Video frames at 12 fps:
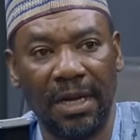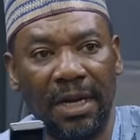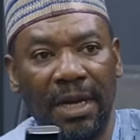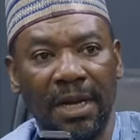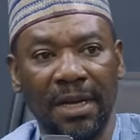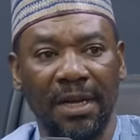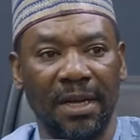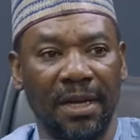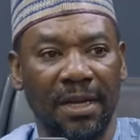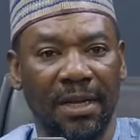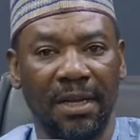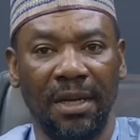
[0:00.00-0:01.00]

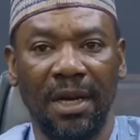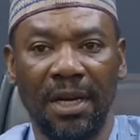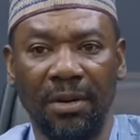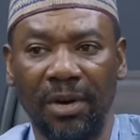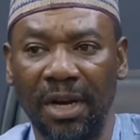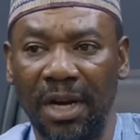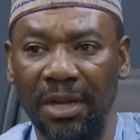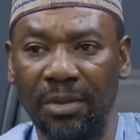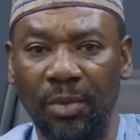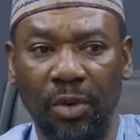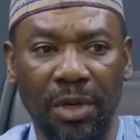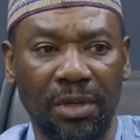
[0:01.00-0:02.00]
I can't look
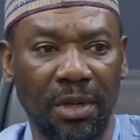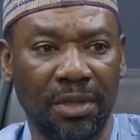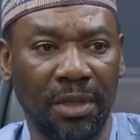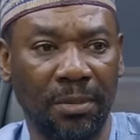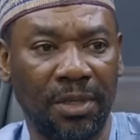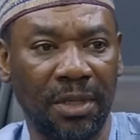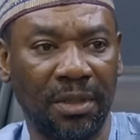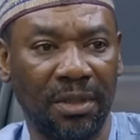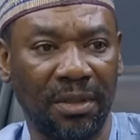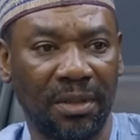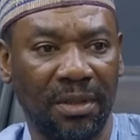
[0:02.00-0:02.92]
like you. You want to talk something?